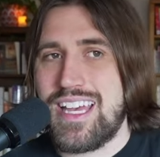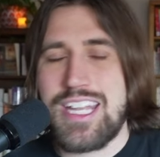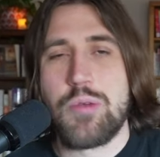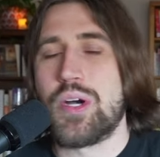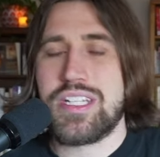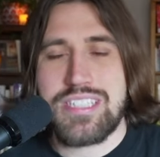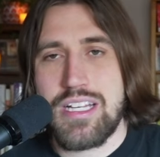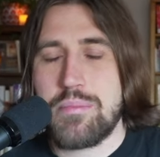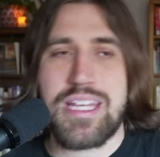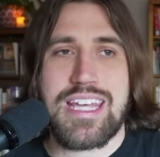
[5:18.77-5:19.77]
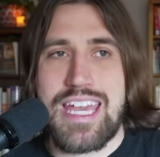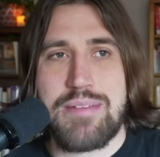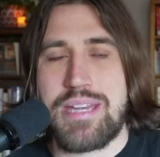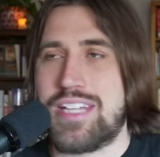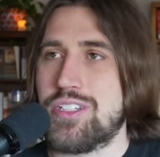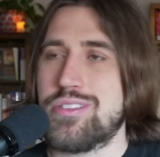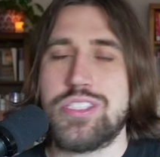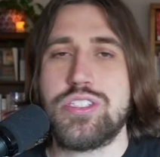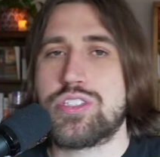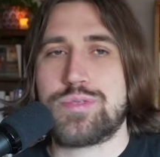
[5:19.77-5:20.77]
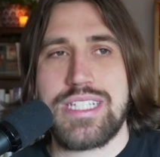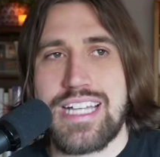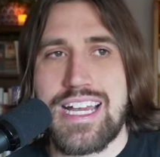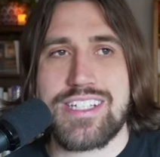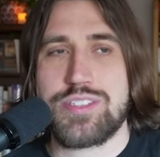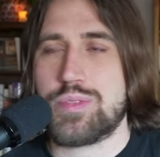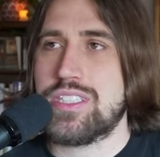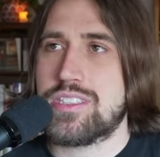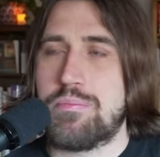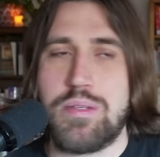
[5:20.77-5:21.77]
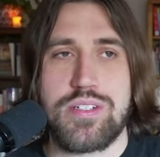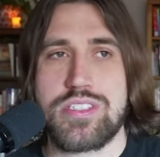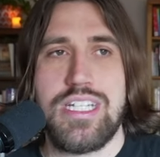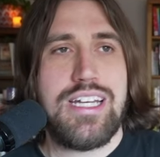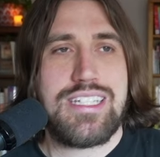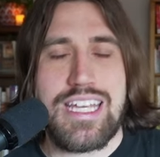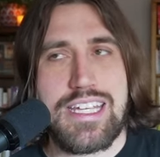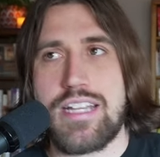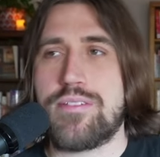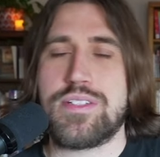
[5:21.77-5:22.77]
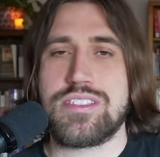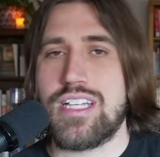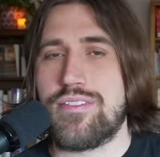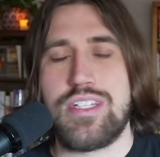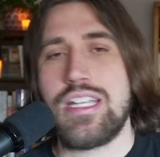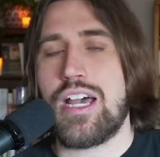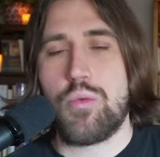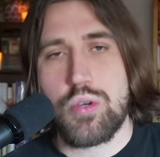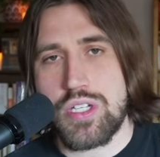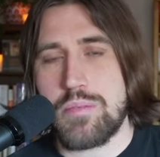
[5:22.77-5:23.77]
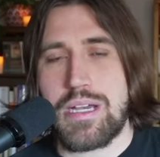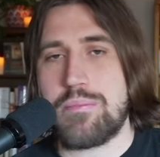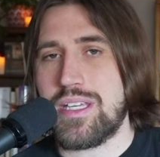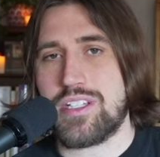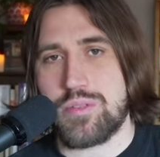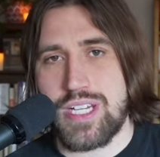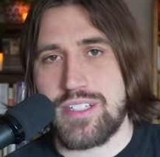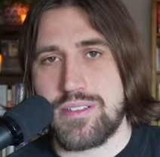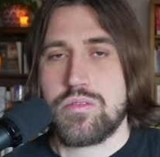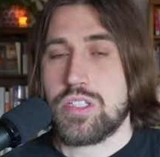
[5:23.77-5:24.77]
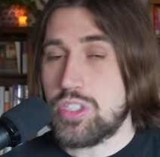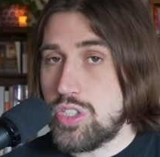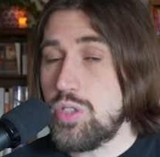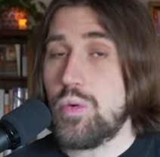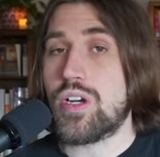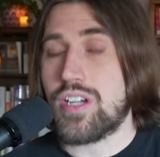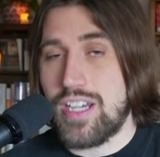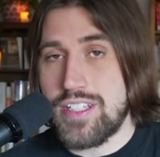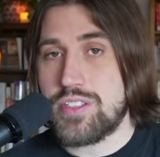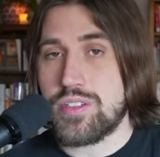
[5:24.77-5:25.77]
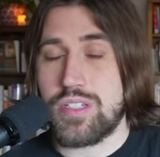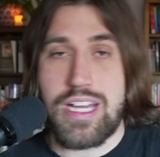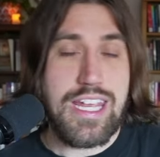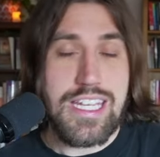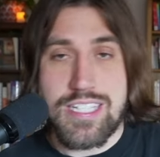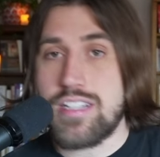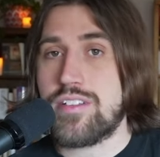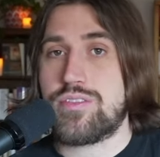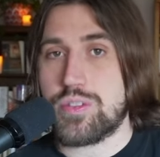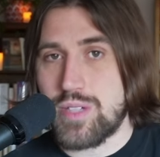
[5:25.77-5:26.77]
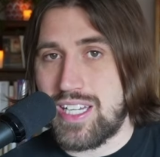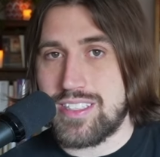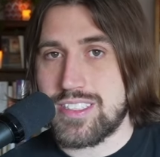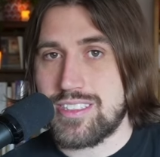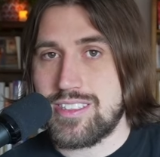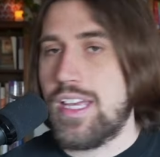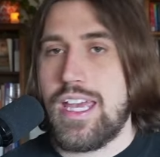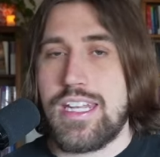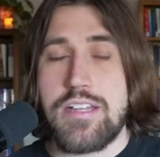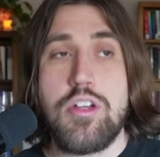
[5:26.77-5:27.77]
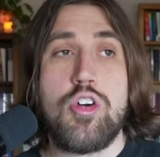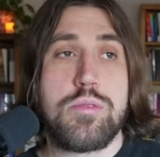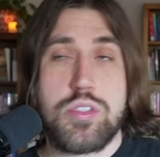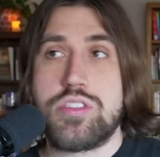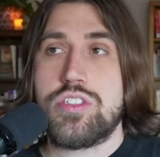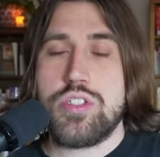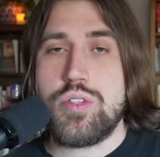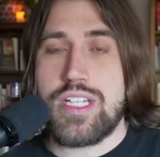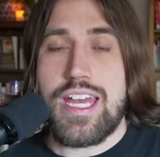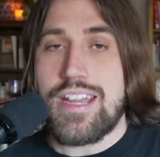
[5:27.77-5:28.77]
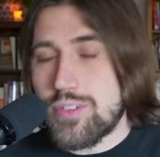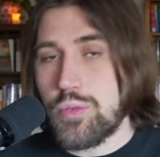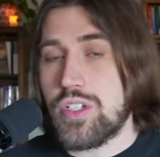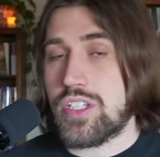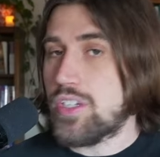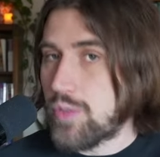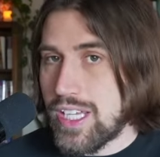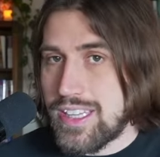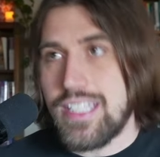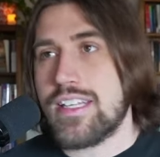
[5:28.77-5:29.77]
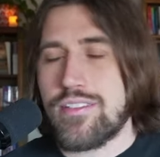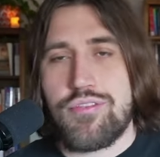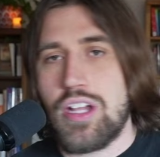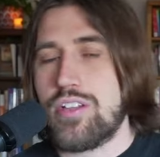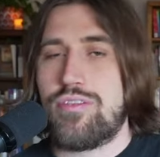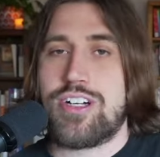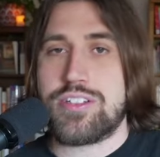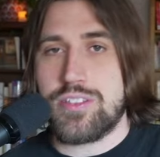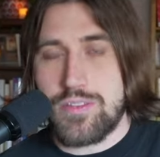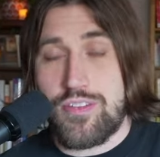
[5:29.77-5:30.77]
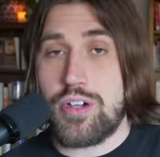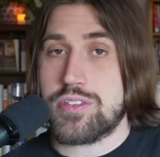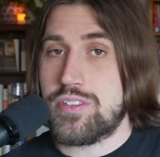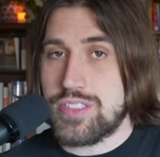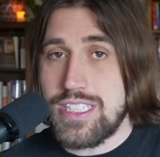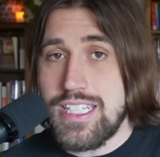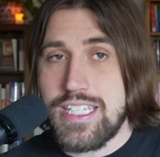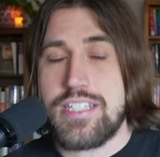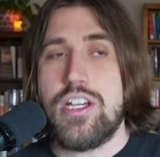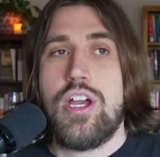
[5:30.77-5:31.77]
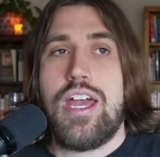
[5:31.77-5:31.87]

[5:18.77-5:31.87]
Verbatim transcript: And I want to tell them, like, hey, man, you should just relax, read some books, take care of yourself, and not worry about being a writer because you are under a ton of duress. And I know I'm supposed to do the everyone can write thing and follow Faulkner's lead.